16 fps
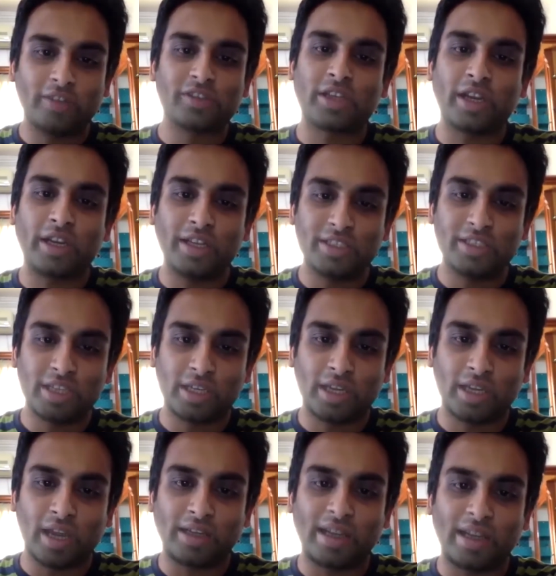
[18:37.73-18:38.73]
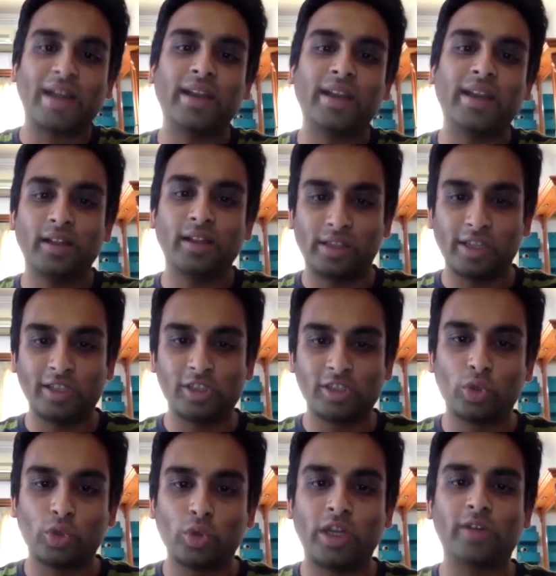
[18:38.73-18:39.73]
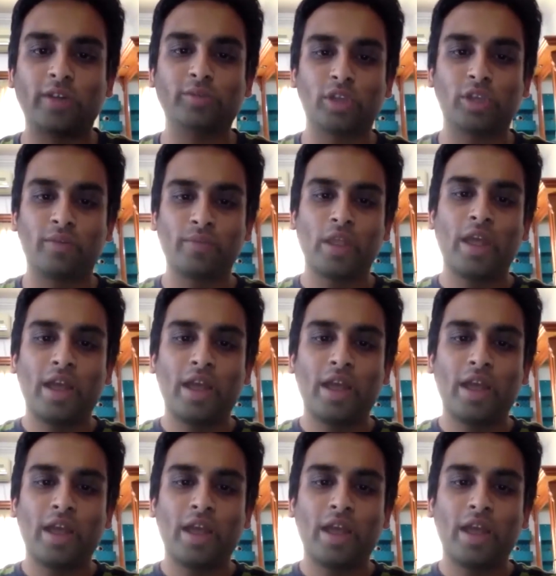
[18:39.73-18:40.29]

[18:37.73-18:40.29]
strategic and tactical things to do in terms of